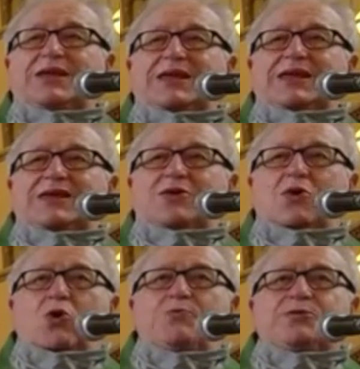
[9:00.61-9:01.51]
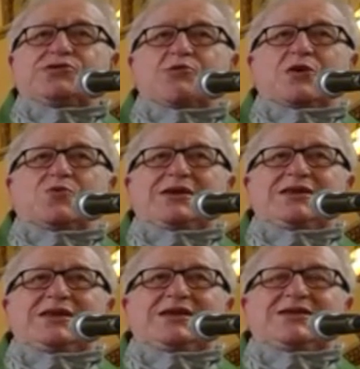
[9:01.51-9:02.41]
And hope is what we
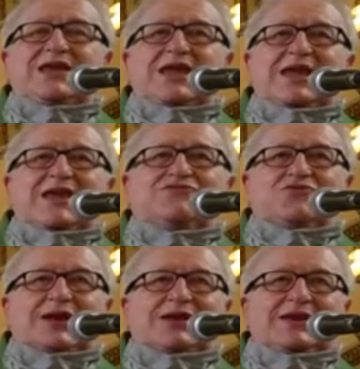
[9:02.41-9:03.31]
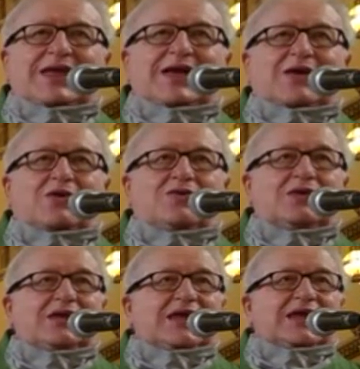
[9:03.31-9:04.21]
need to have right now.
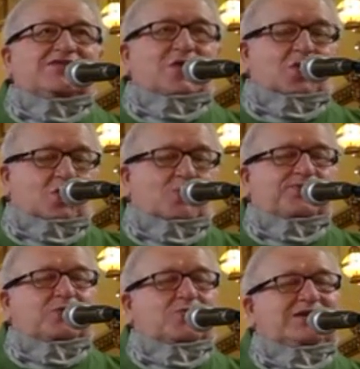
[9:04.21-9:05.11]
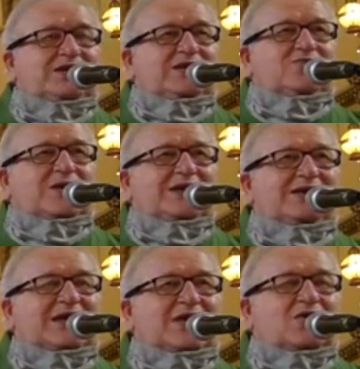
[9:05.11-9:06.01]
The hope that we need right
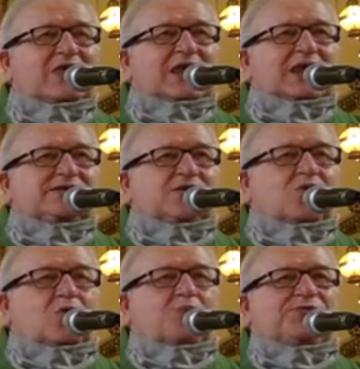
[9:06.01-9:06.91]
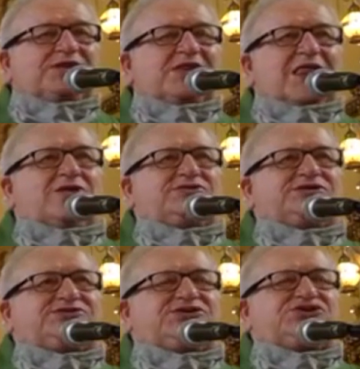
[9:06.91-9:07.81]
now is the hope that allows
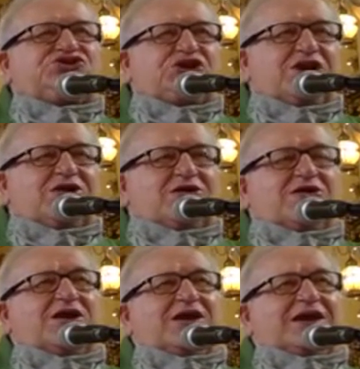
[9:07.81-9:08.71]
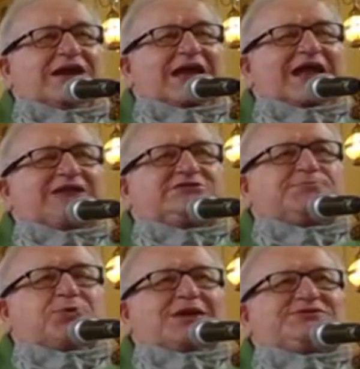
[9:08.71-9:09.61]
us to share God's
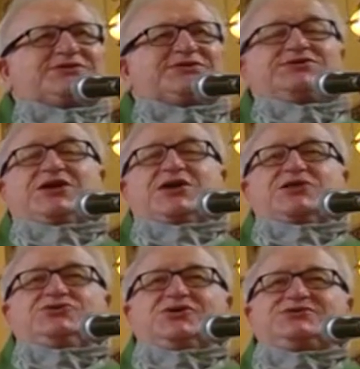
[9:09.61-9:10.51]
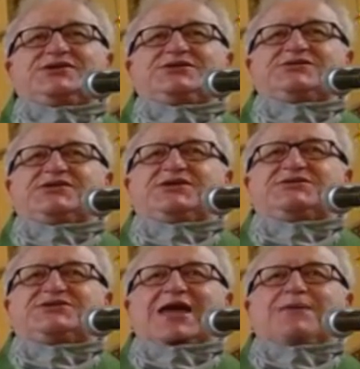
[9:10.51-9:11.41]
presence, just as the
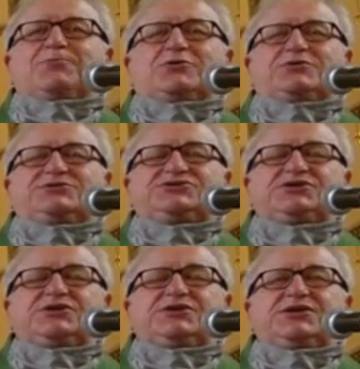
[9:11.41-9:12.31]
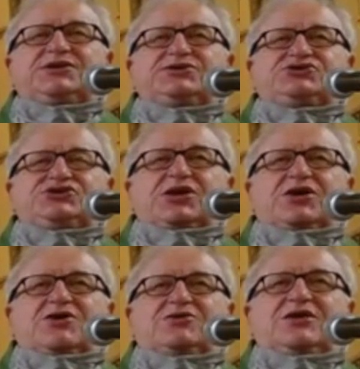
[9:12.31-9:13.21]
disciples
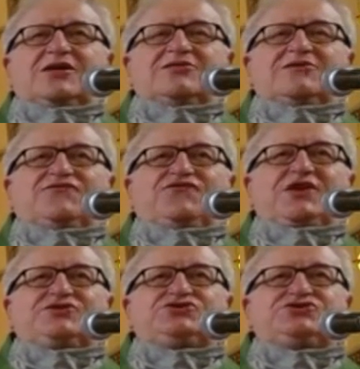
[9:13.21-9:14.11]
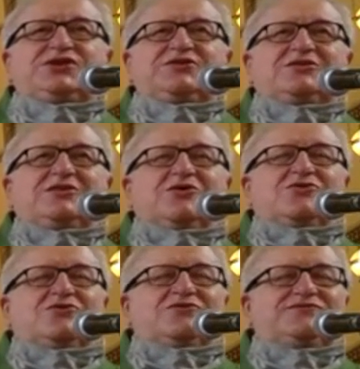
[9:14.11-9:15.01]
shared the fish and the
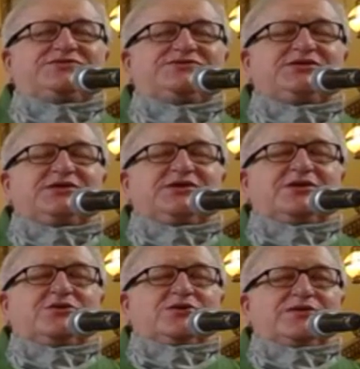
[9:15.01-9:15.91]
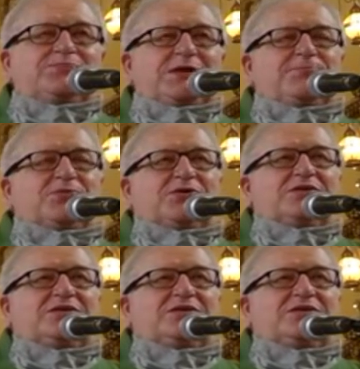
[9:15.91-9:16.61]
loaves with the people.